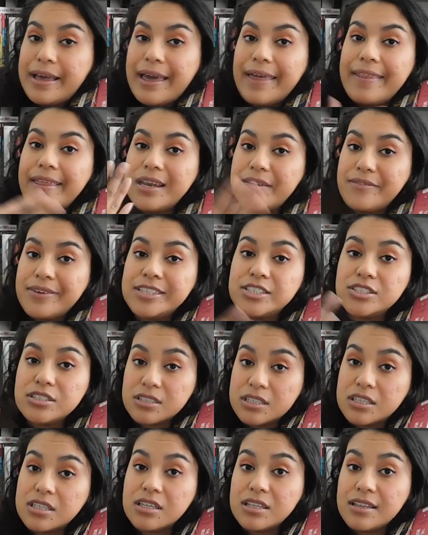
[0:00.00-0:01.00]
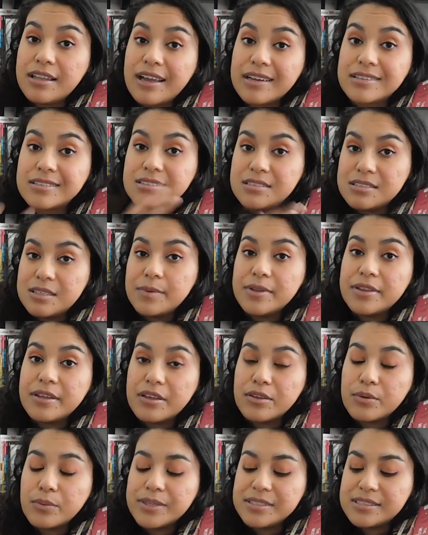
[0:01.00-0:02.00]
and then eventually collect some of the
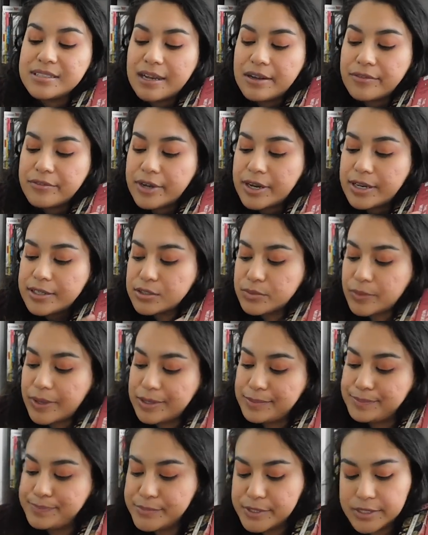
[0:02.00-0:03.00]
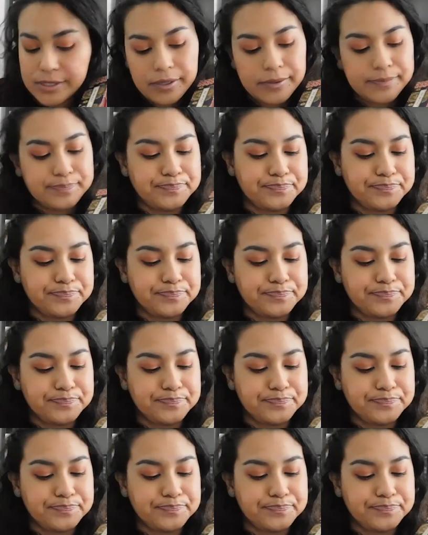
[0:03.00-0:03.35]
other ones that I've read as well. So